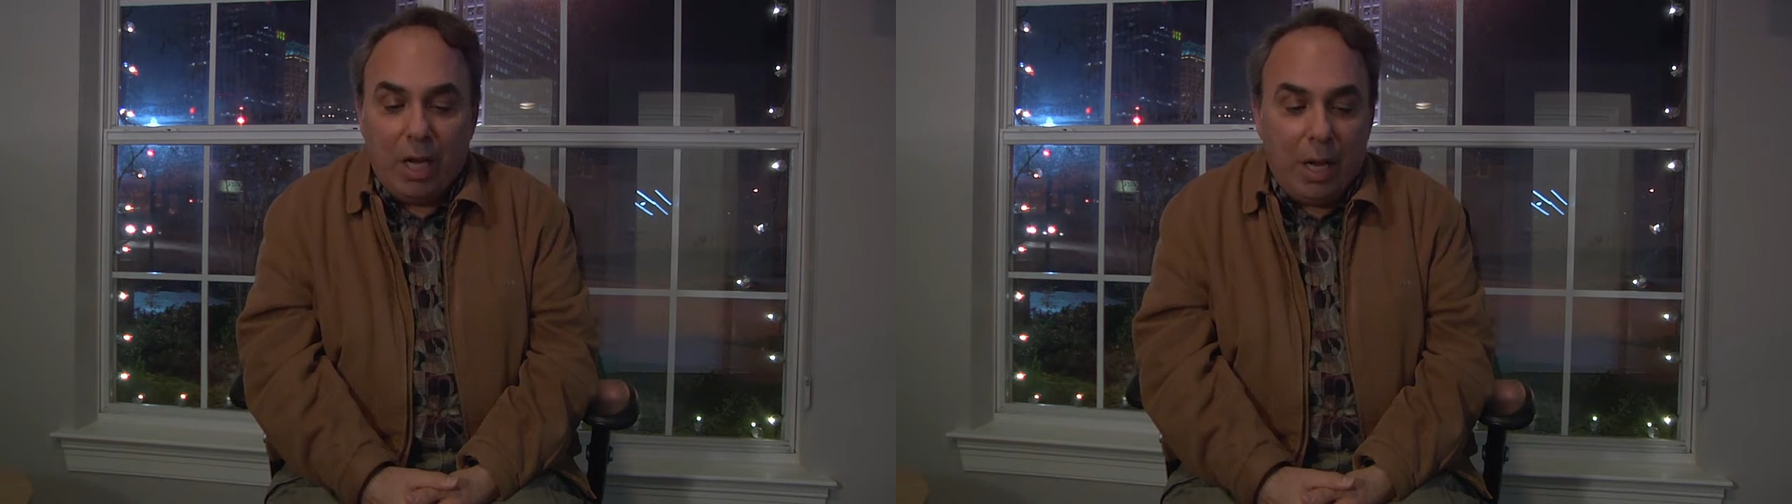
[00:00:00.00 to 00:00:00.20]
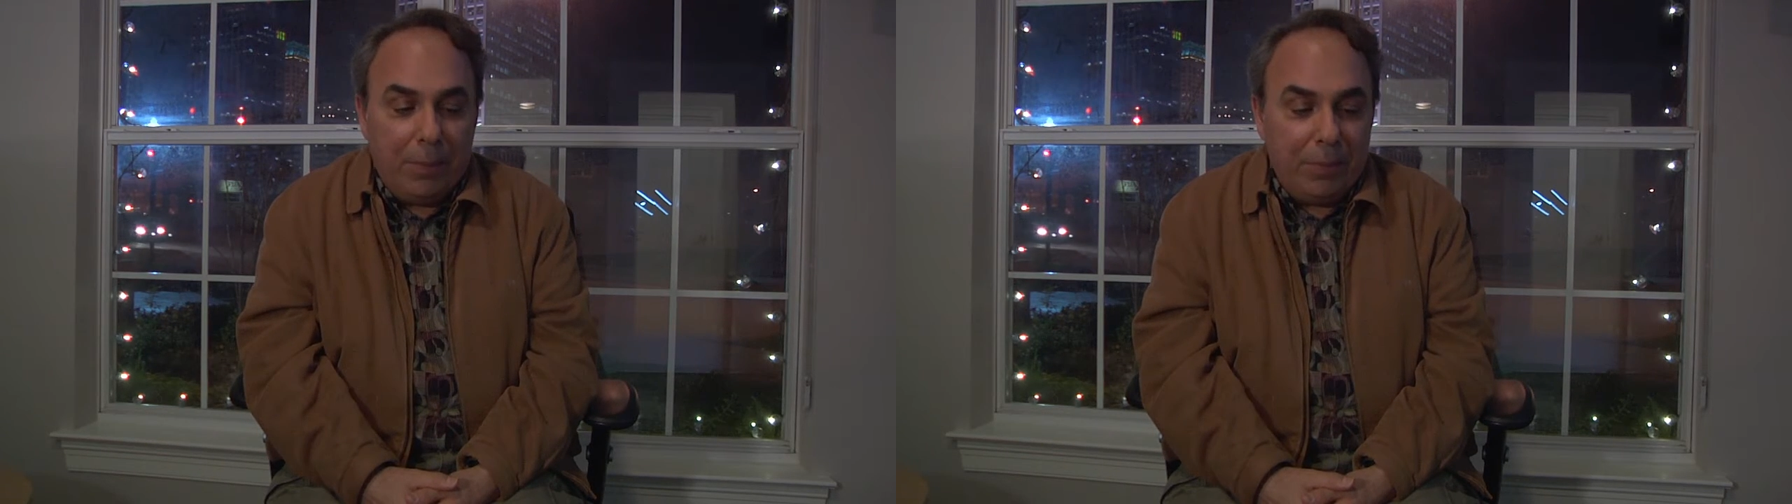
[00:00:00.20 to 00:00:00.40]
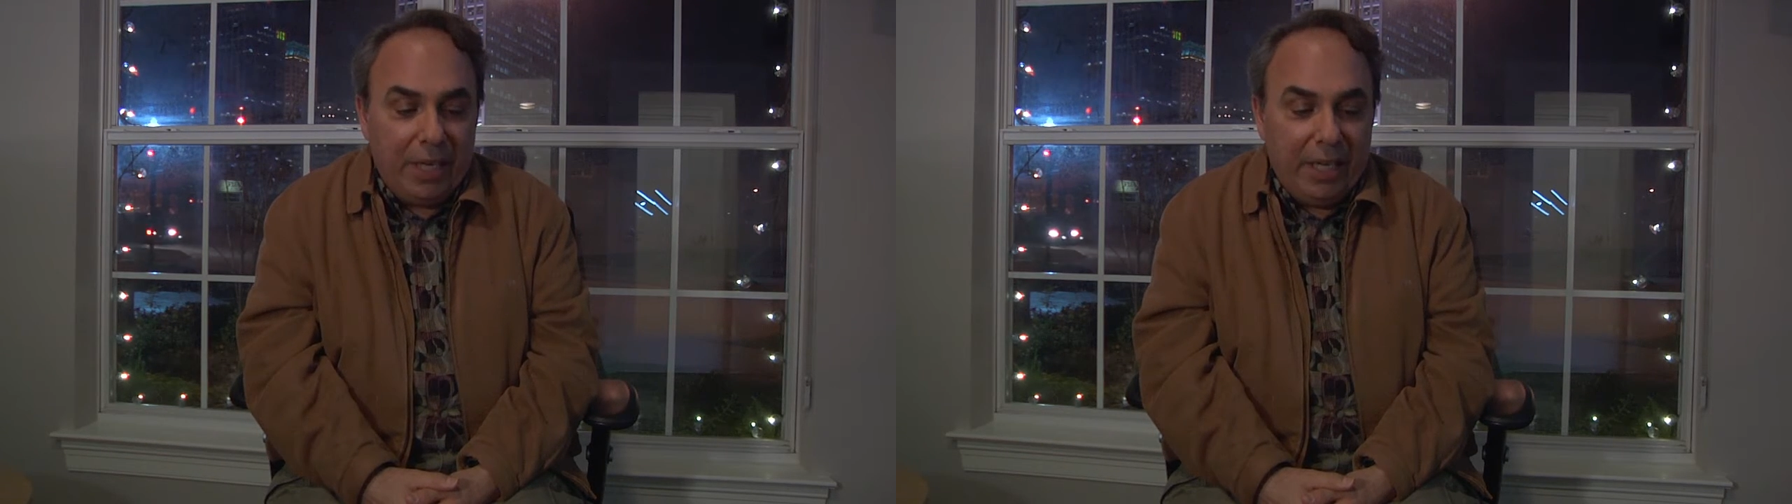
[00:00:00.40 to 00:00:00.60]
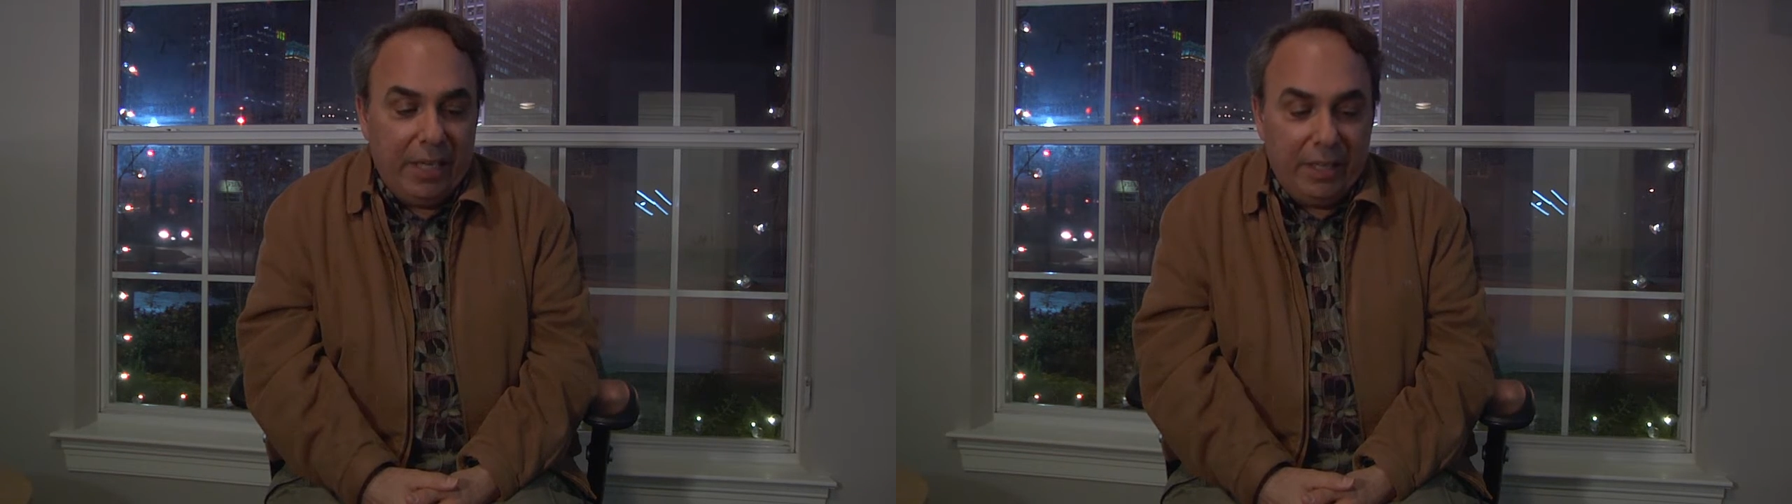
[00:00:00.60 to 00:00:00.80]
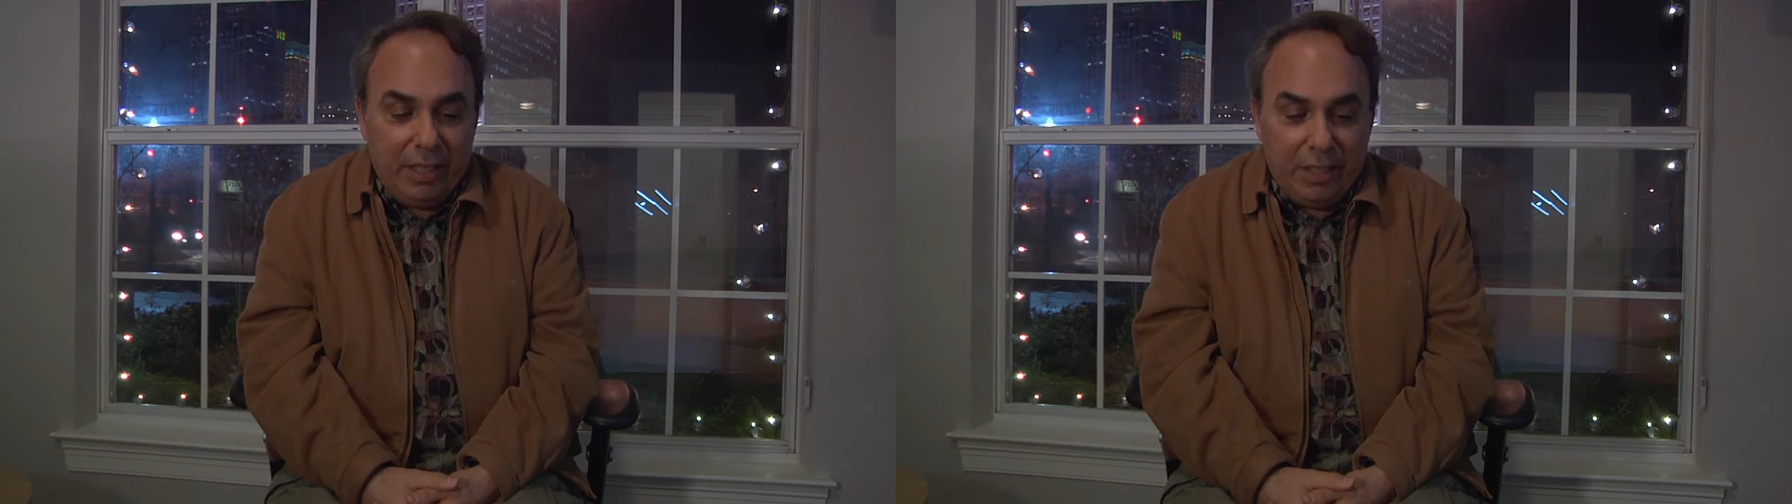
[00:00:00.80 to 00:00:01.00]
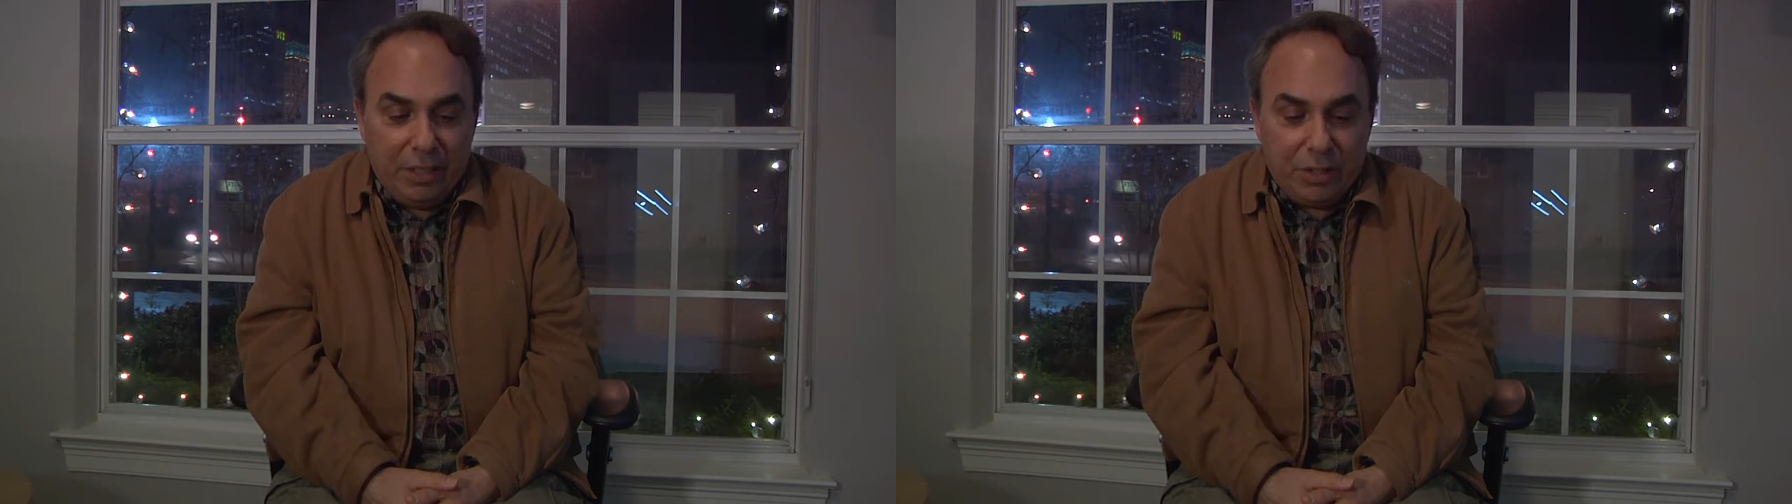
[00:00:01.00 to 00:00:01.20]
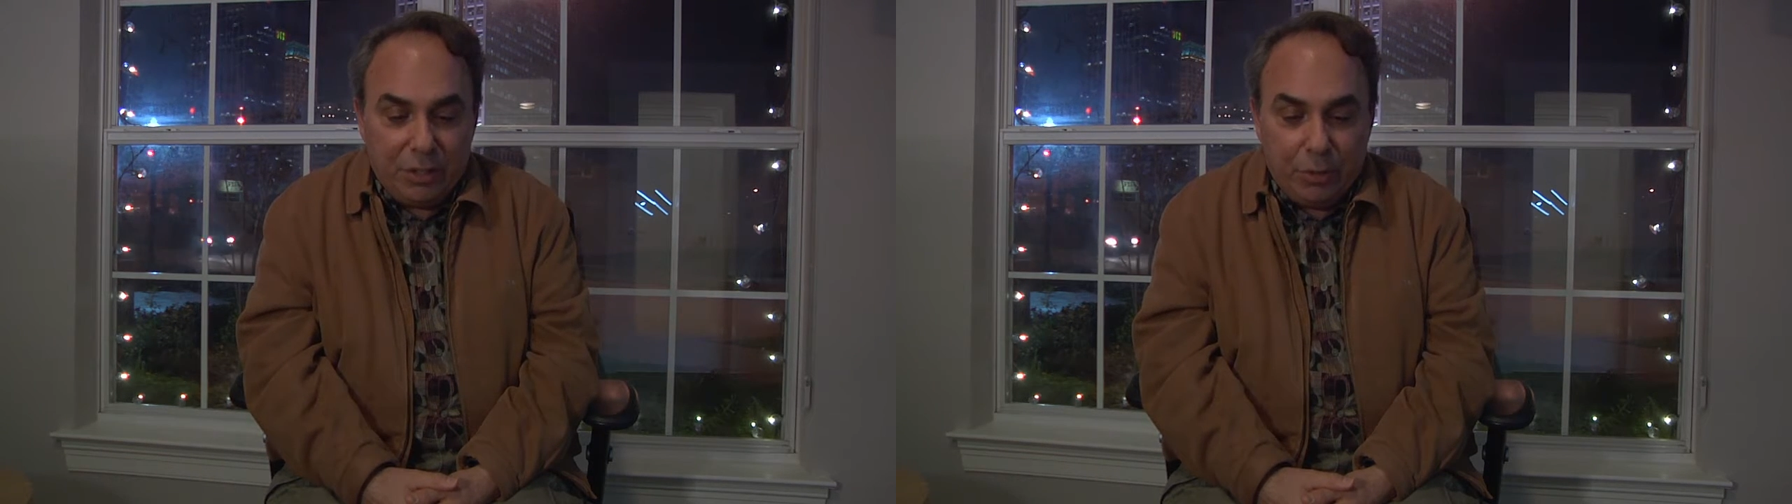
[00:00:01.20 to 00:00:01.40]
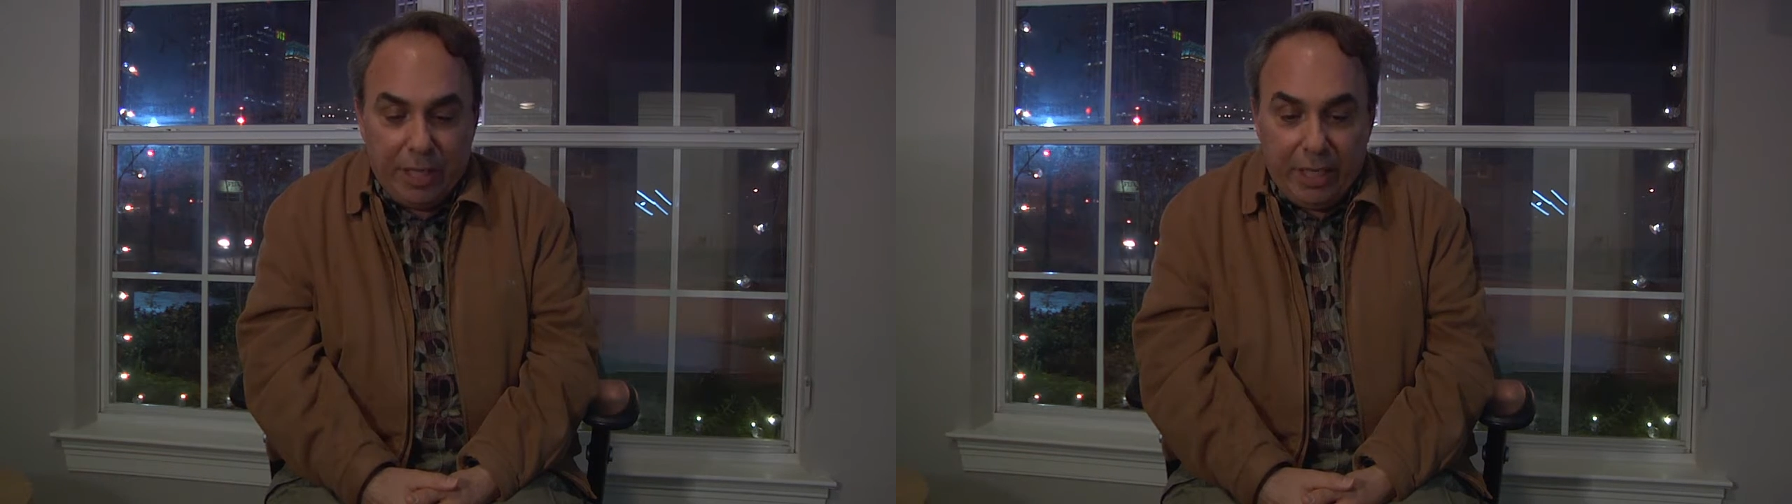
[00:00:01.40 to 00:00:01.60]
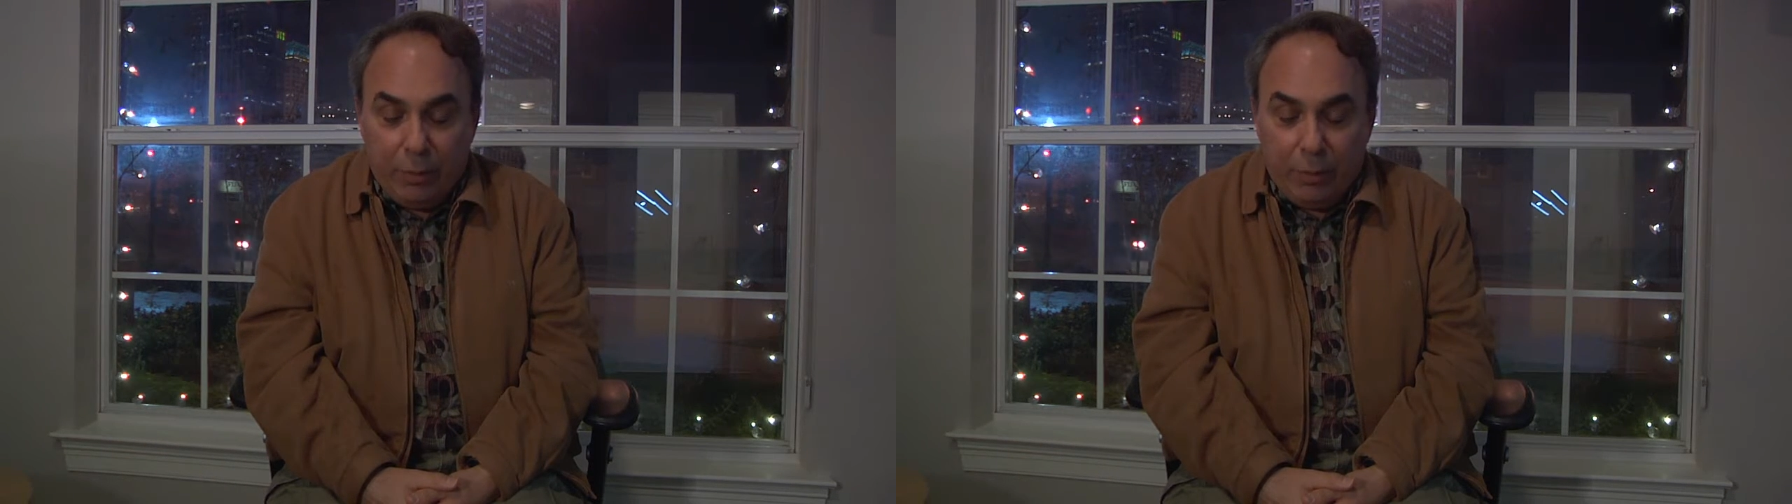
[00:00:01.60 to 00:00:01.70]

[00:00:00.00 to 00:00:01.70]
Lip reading: up in the industry,